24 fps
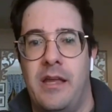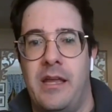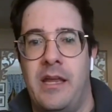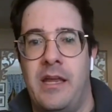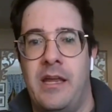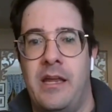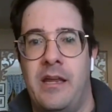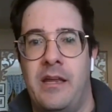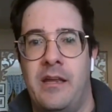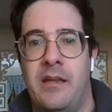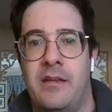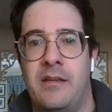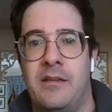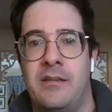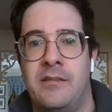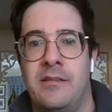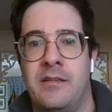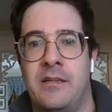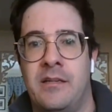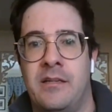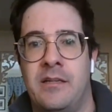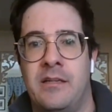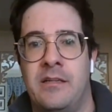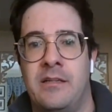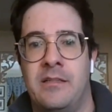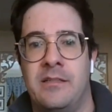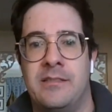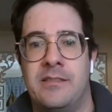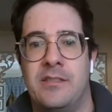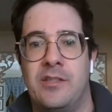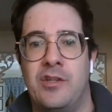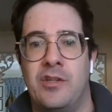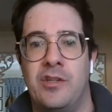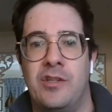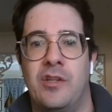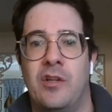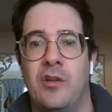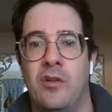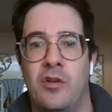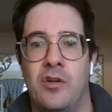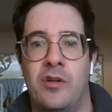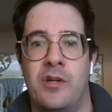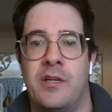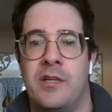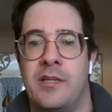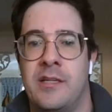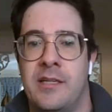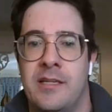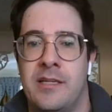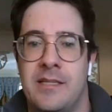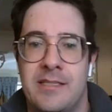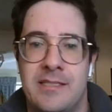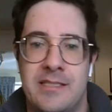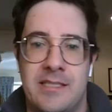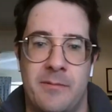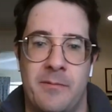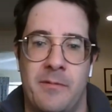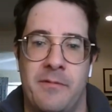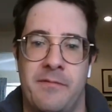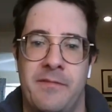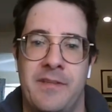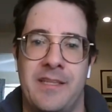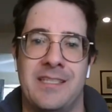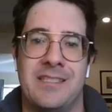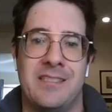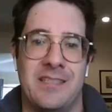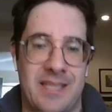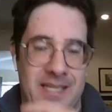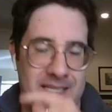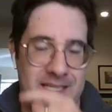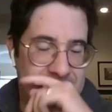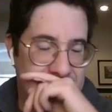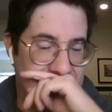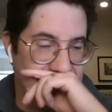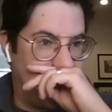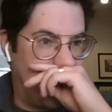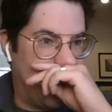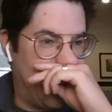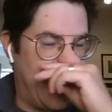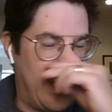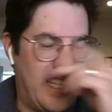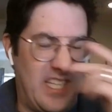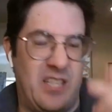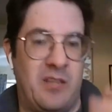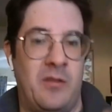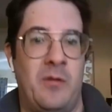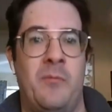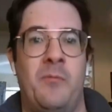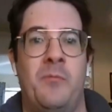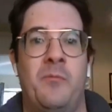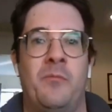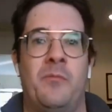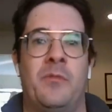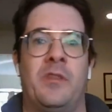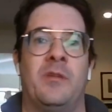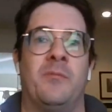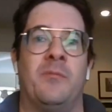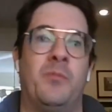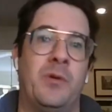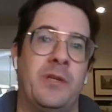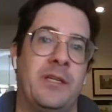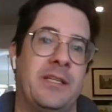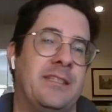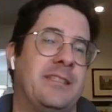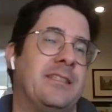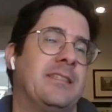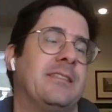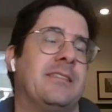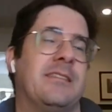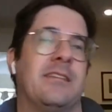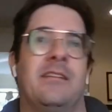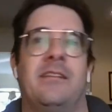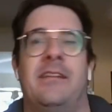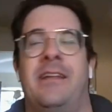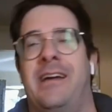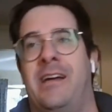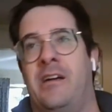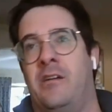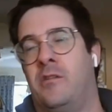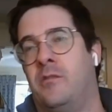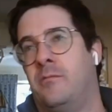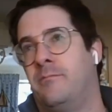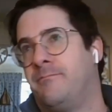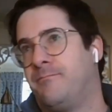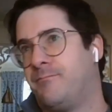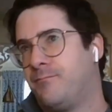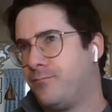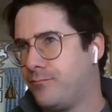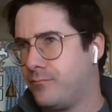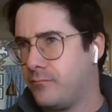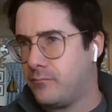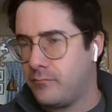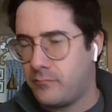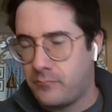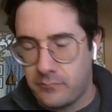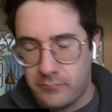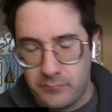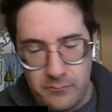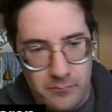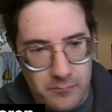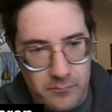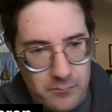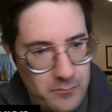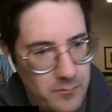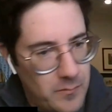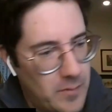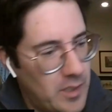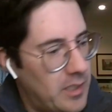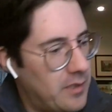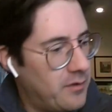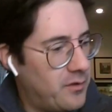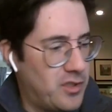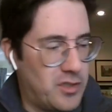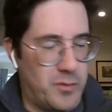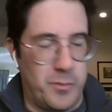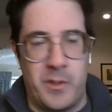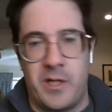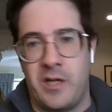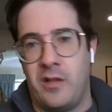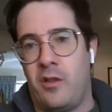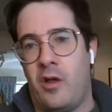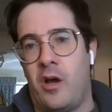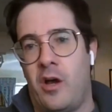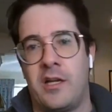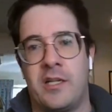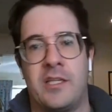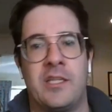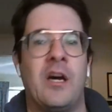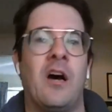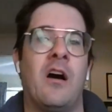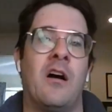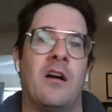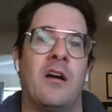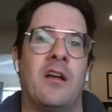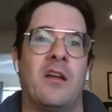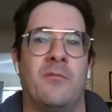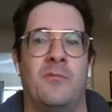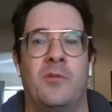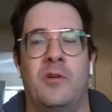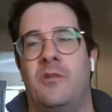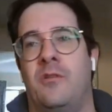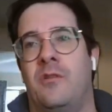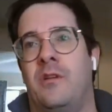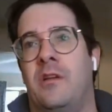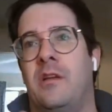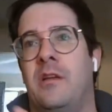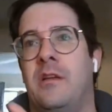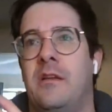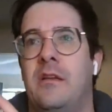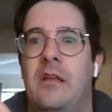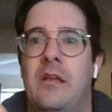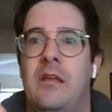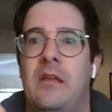And it's good to learn some of these lessons in the preseason. Now, there's been a lot of talk about